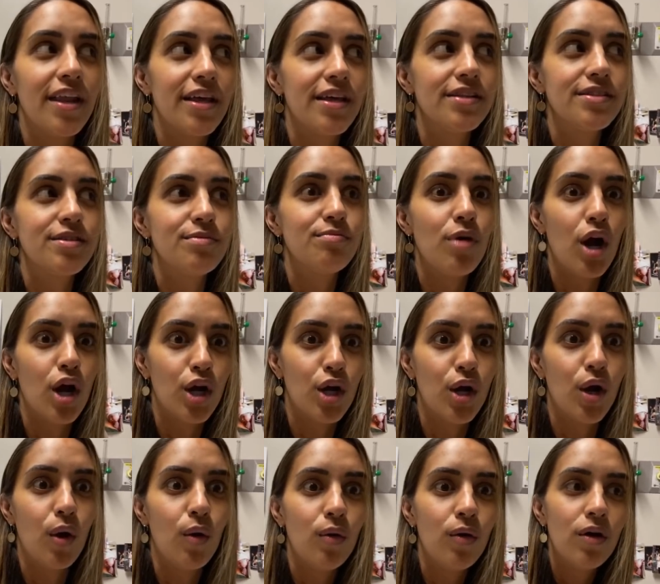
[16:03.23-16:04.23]
it
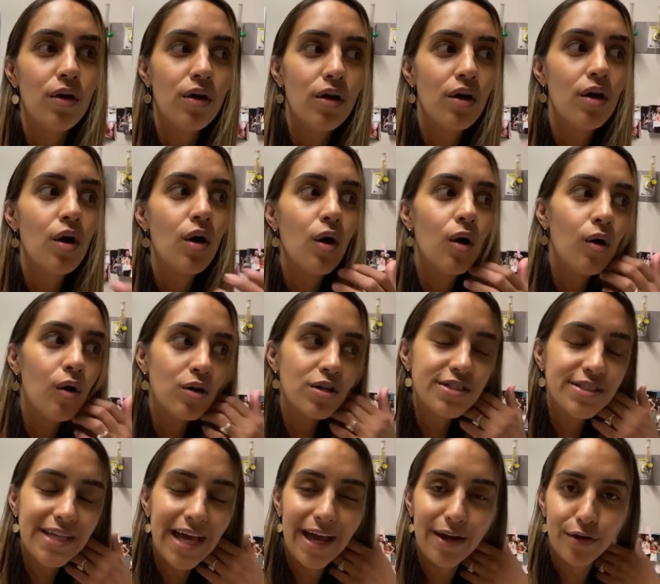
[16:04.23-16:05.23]
tomorrow or
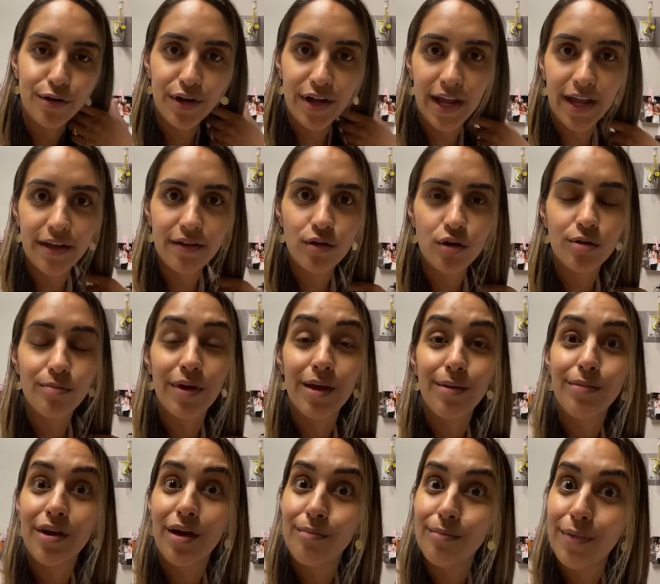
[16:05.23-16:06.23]
Saturday or
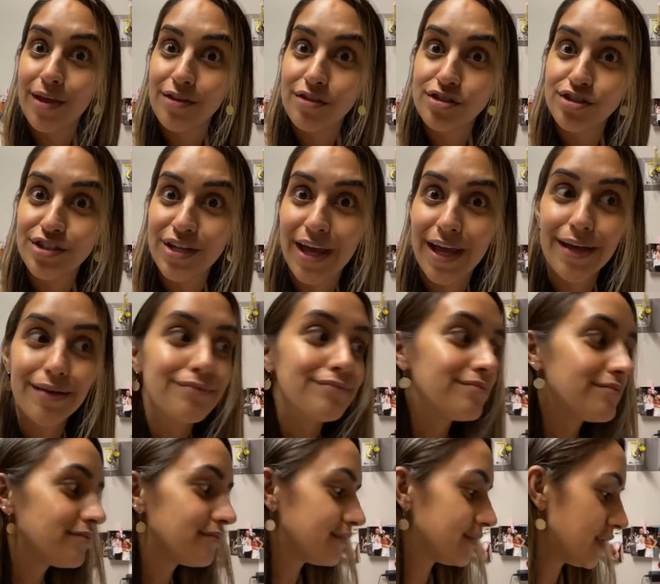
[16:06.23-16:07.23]
maybe on Mother's Day,
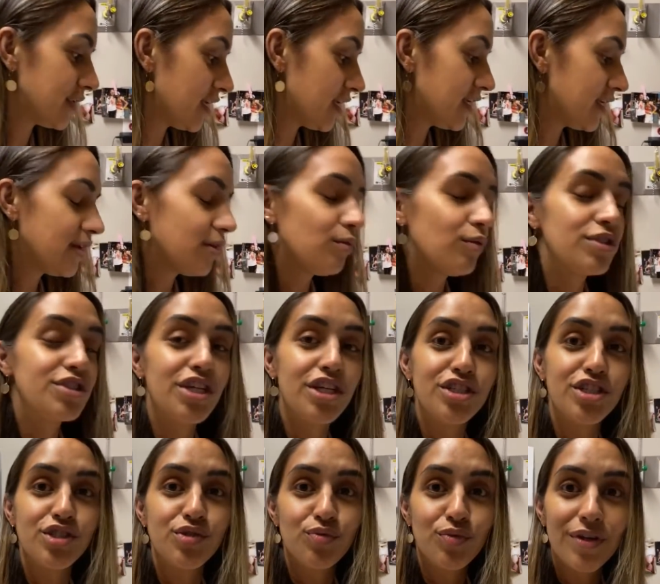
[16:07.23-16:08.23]
which I
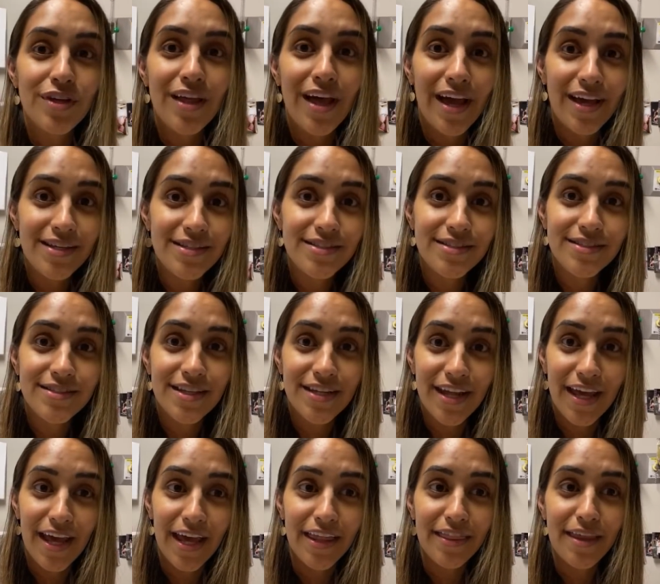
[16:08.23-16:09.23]
just realized
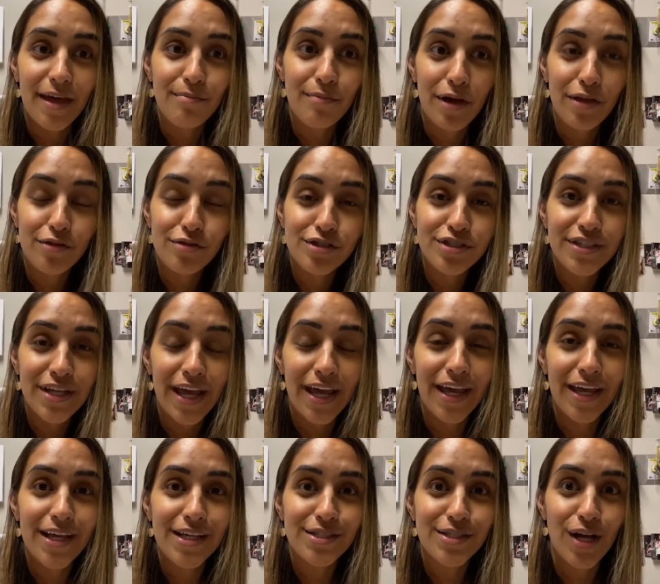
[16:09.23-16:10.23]
today that Mother's
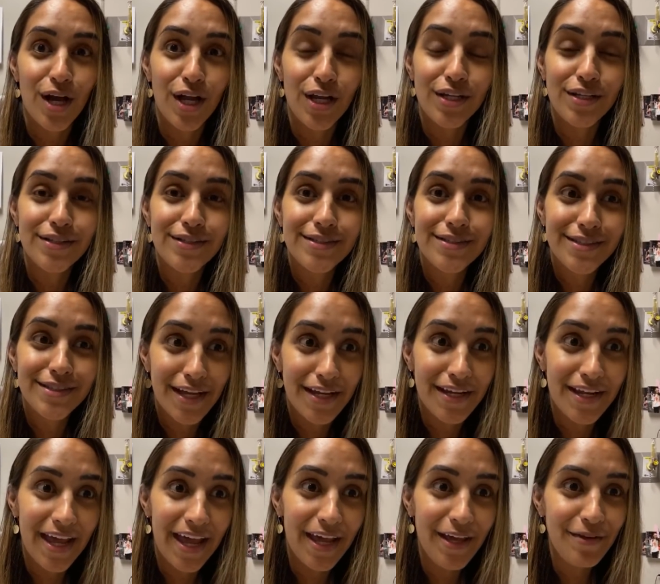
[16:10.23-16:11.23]
Day is on
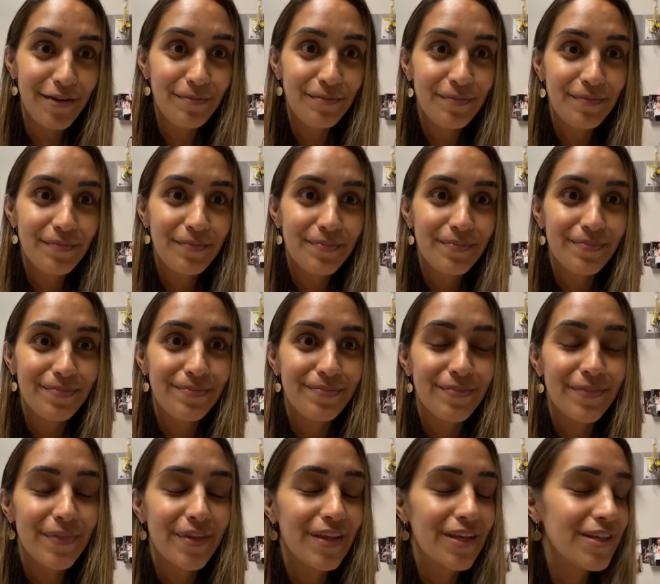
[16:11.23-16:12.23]
Sunday.
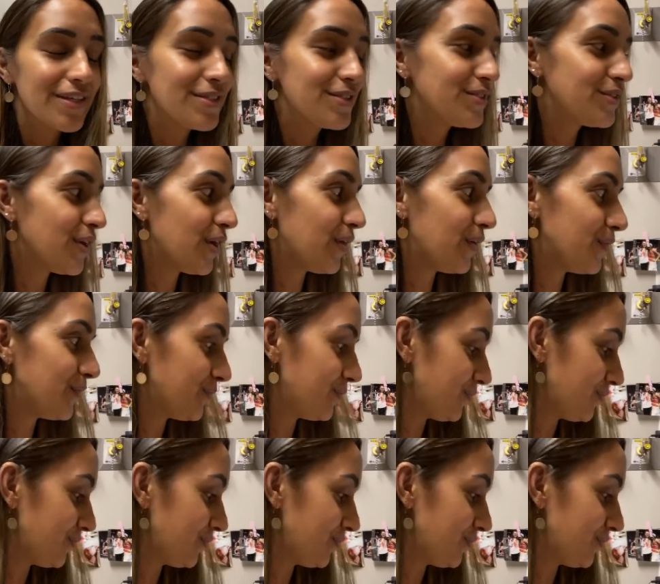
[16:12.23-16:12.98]
So